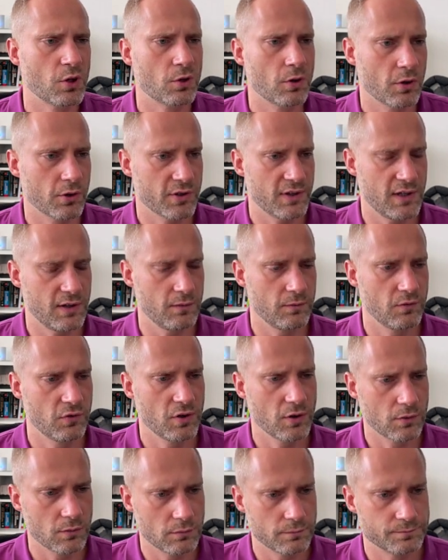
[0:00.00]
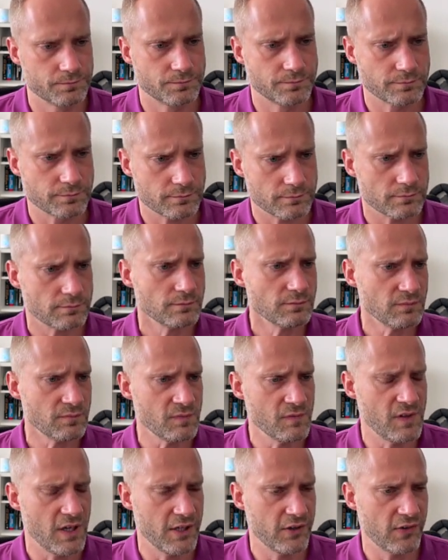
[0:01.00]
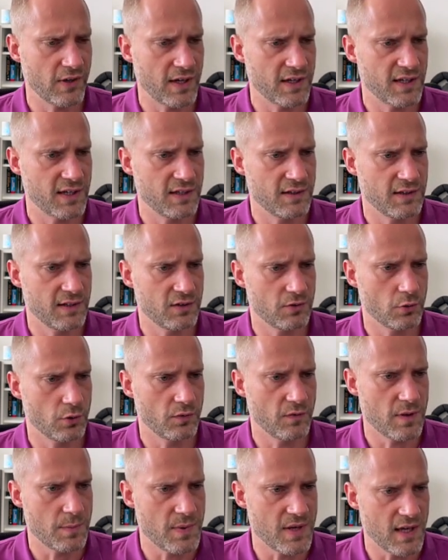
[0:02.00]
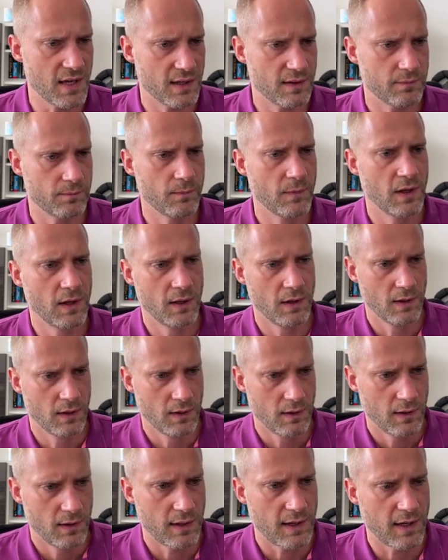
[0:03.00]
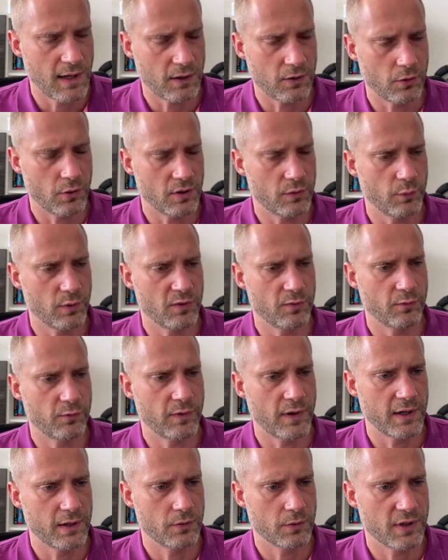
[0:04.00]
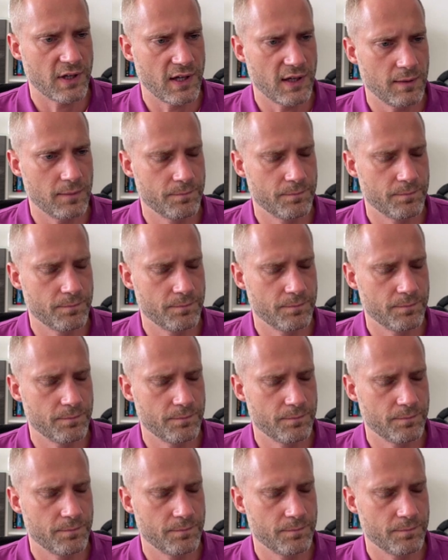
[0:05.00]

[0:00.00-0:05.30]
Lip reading: in. So let's sign in into the VPN. I do it with FIDO key,